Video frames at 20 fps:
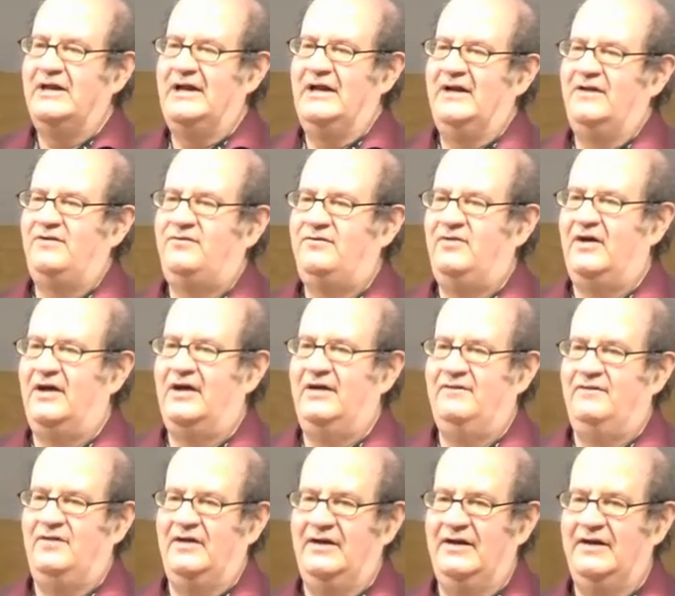years,
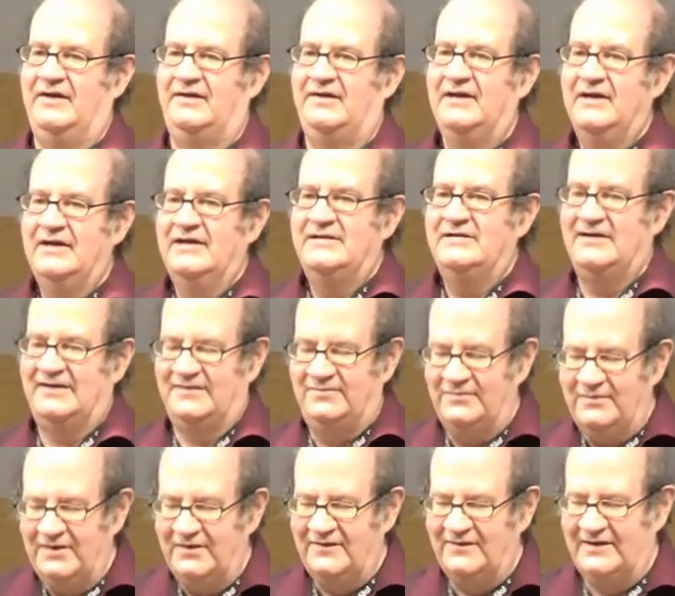5 years, just
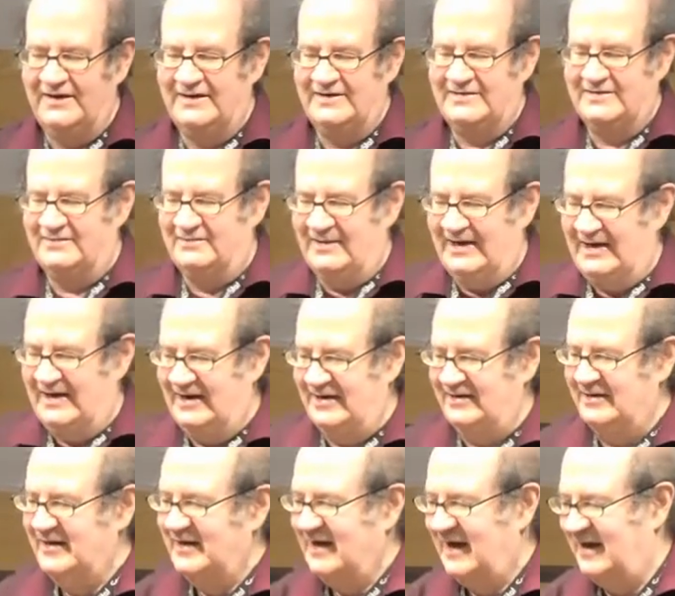moving it
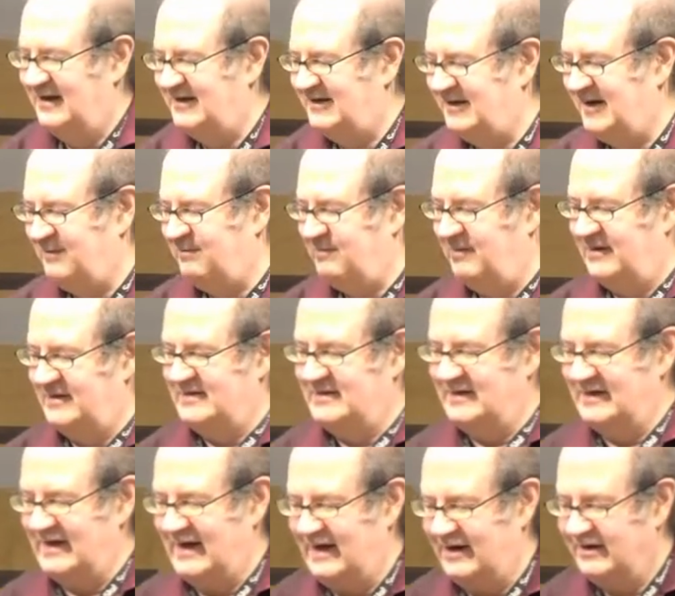around and
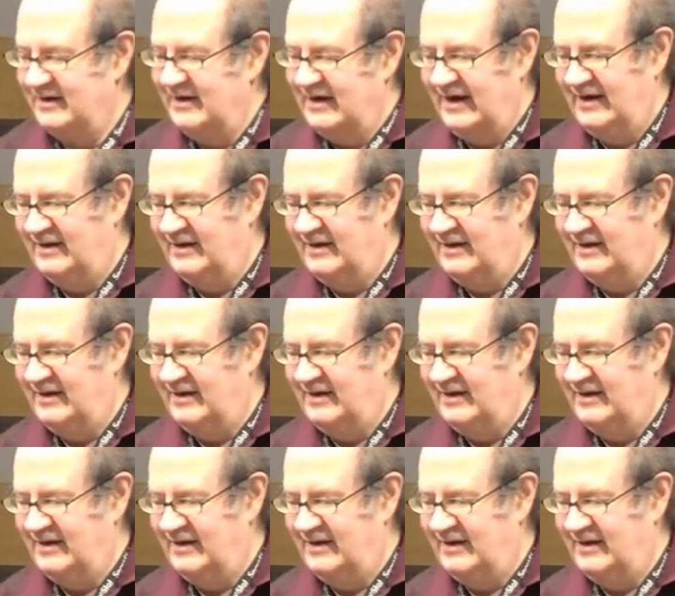separating it out.